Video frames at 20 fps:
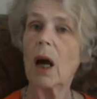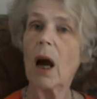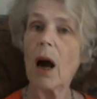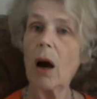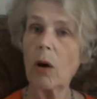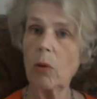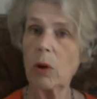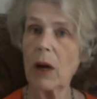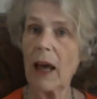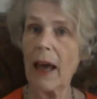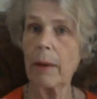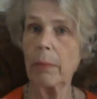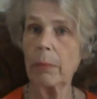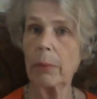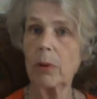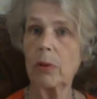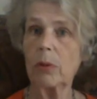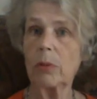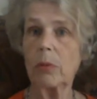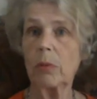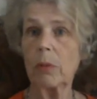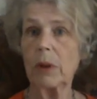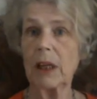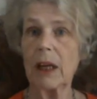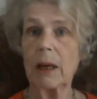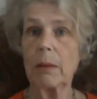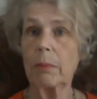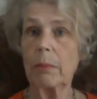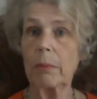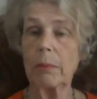apple when
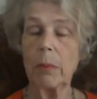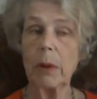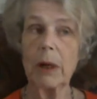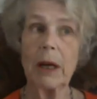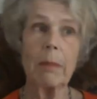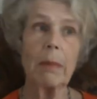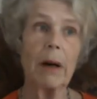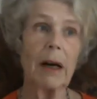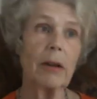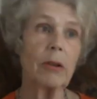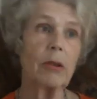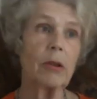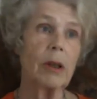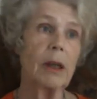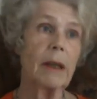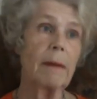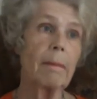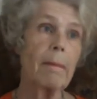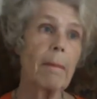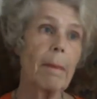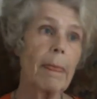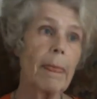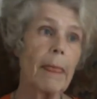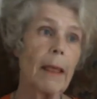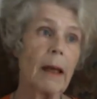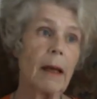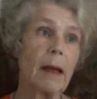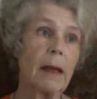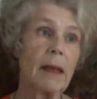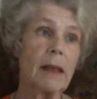I'm hungry.
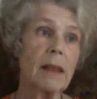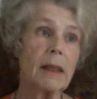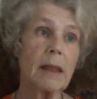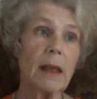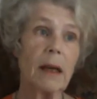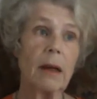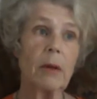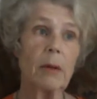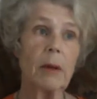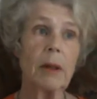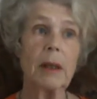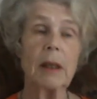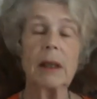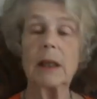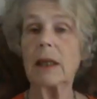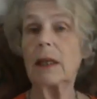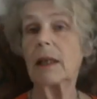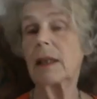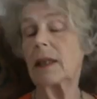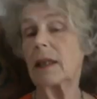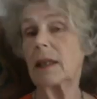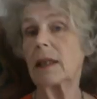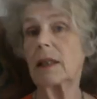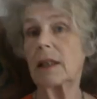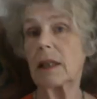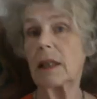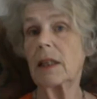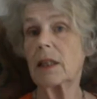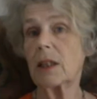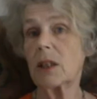So
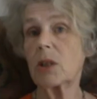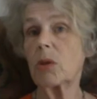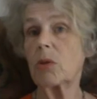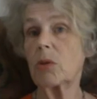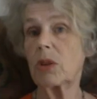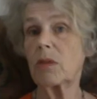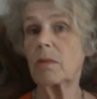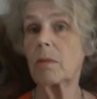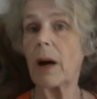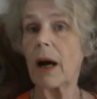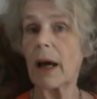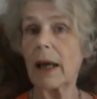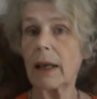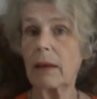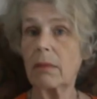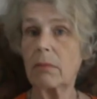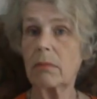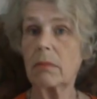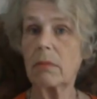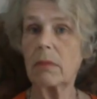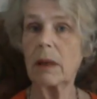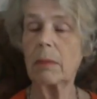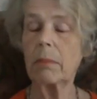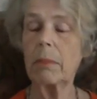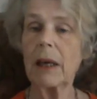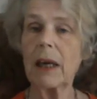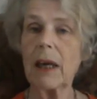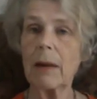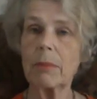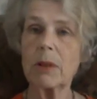it's sort of it
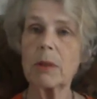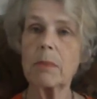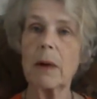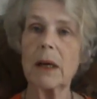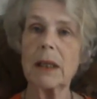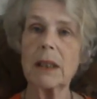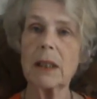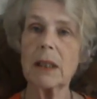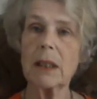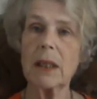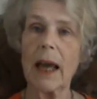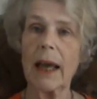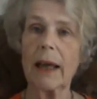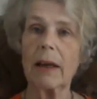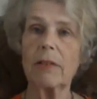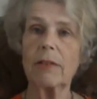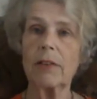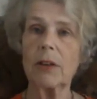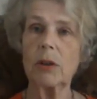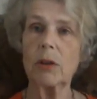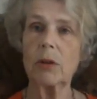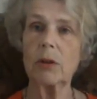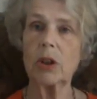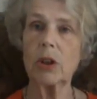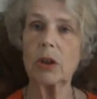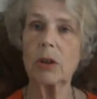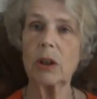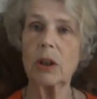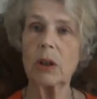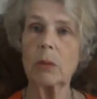becomes my snack food
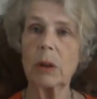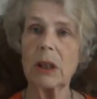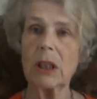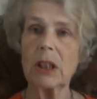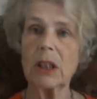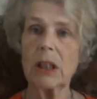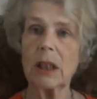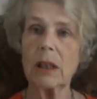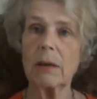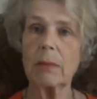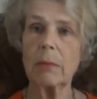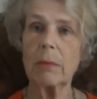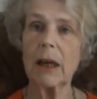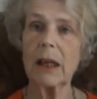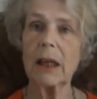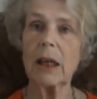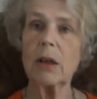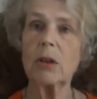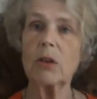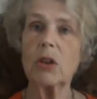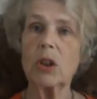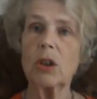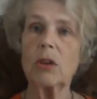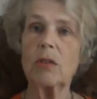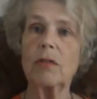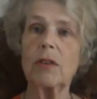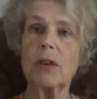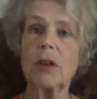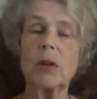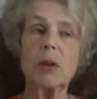during the winter, my go-to
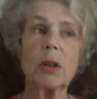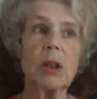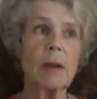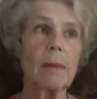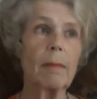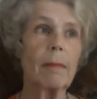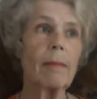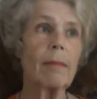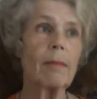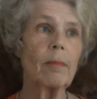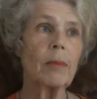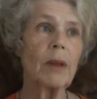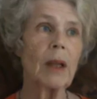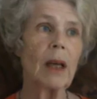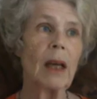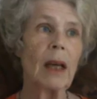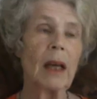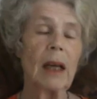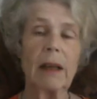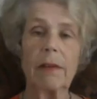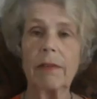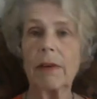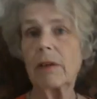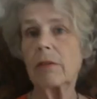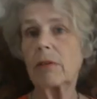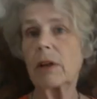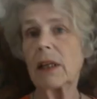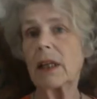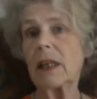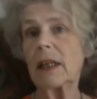food if I
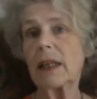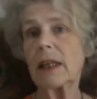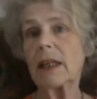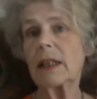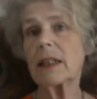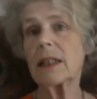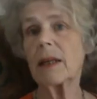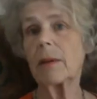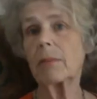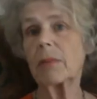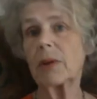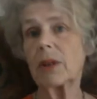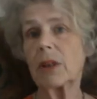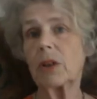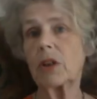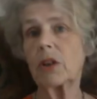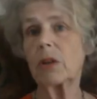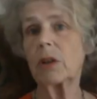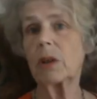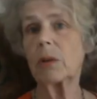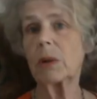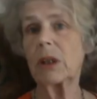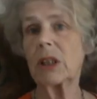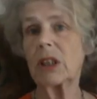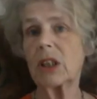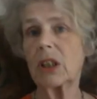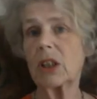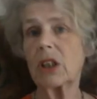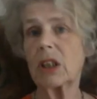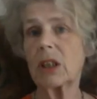really need something during the
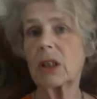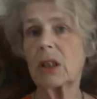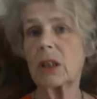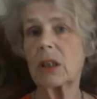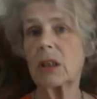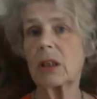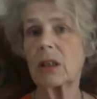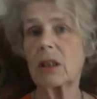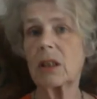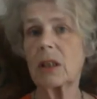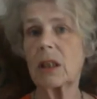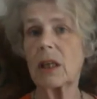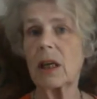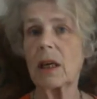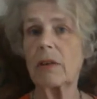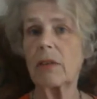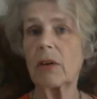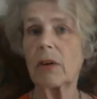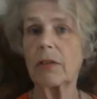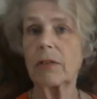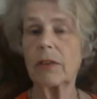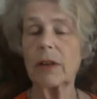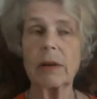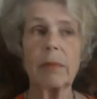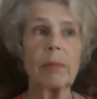winter, just to stave off